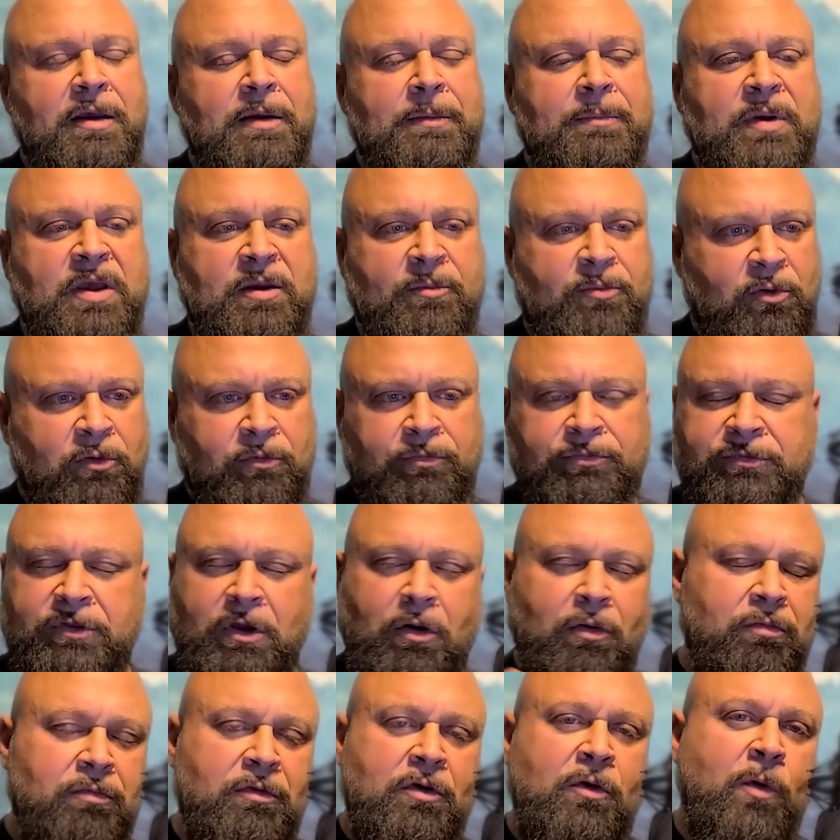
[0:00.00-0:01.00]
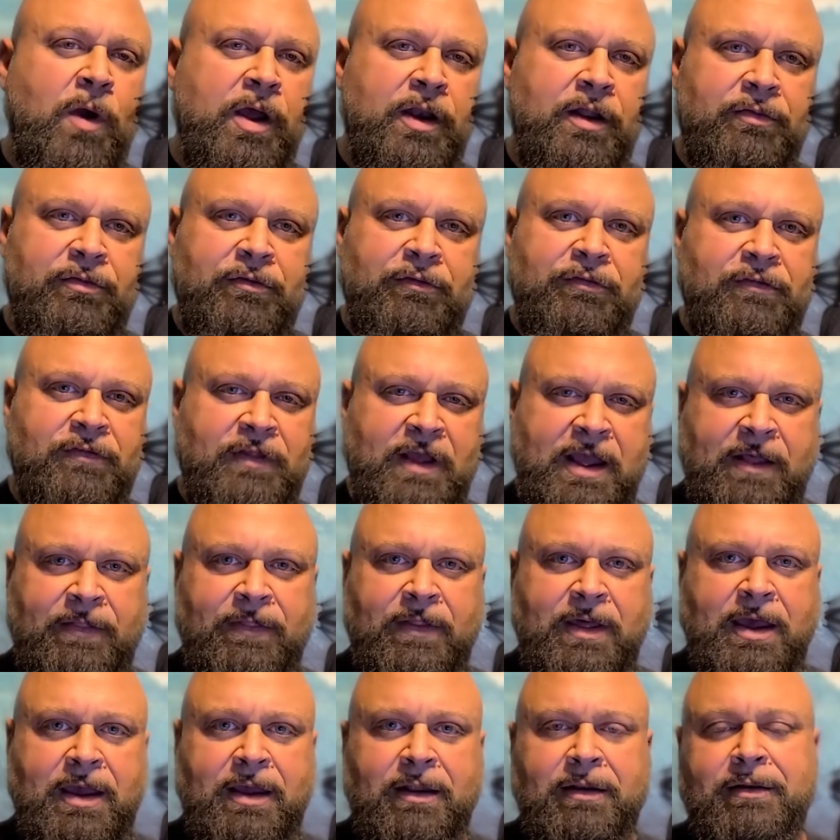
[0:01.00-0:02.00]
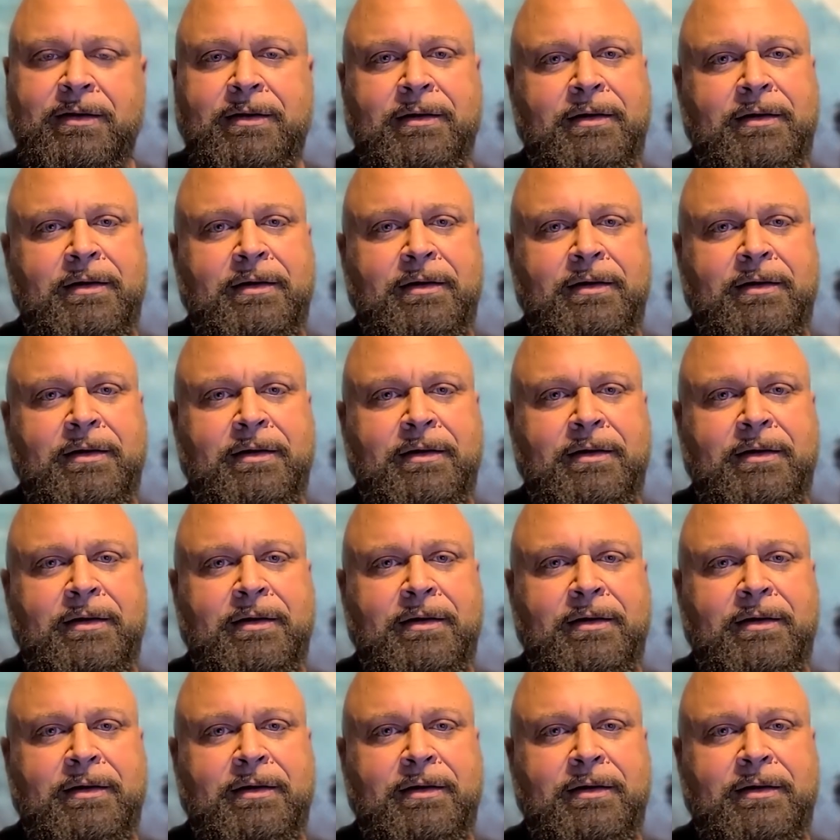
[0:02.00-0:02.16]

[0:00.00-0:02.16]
People don't quite understand that.